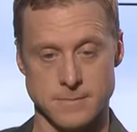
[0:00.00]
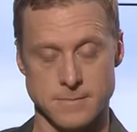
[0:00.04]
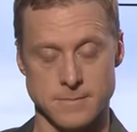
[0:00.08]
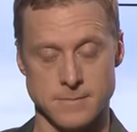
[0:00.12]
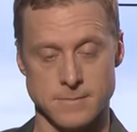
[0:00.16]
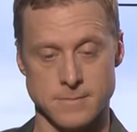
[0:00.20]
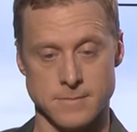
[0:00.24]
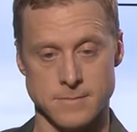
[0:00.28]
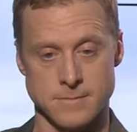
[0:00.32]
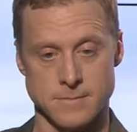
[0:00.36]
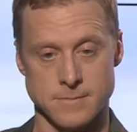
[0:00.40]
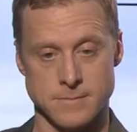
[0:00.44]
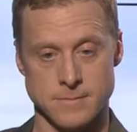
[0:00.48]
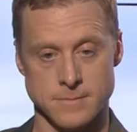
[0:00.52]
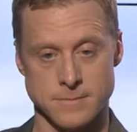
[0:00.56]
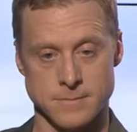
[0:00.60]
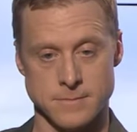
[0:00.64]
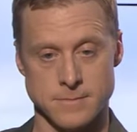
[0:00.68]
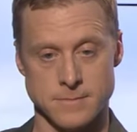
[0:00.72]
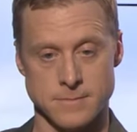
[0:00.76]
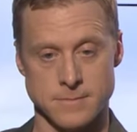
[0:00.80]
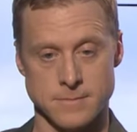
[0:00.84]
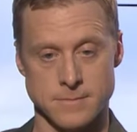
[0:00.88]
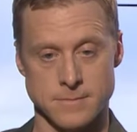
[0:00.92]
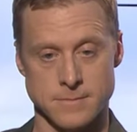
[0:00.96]

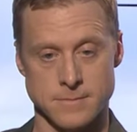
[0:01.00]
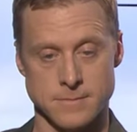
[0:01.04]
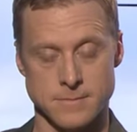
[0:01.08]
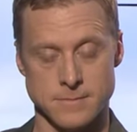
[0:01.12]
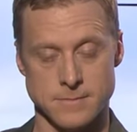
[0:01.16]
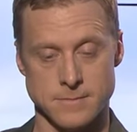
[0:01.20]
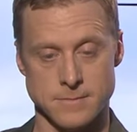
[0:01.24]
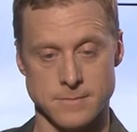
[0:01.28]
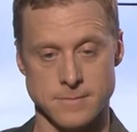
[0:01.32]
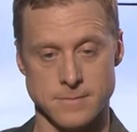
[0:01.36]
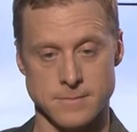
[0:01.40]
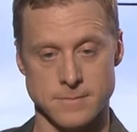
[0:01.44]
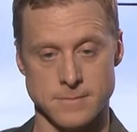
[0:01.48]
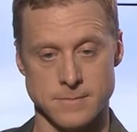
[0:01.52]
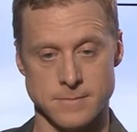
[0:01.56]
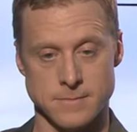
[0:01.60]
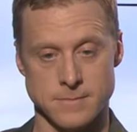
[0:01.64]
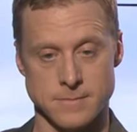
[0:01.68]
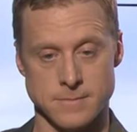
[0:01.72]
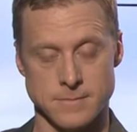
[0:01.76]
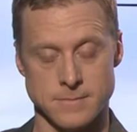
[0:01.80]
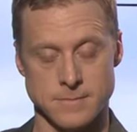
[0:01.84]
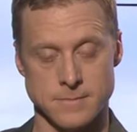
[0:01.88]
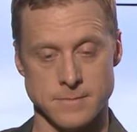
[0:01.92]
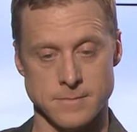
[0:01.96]

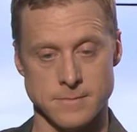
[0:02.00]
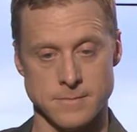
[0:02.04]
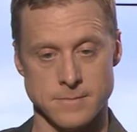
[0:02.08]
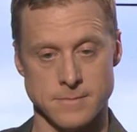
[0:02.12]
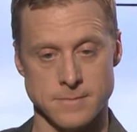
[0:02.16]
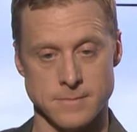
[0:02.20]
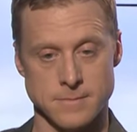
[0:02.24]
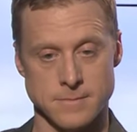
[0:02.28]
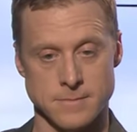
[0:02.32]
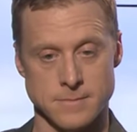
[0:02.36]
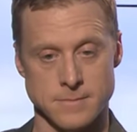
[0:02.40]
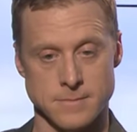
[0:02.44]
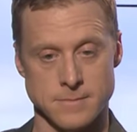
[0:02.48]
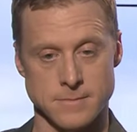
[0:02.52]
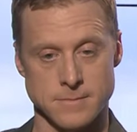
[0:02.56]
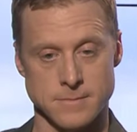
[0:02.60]
No words are spoken by the person on screen.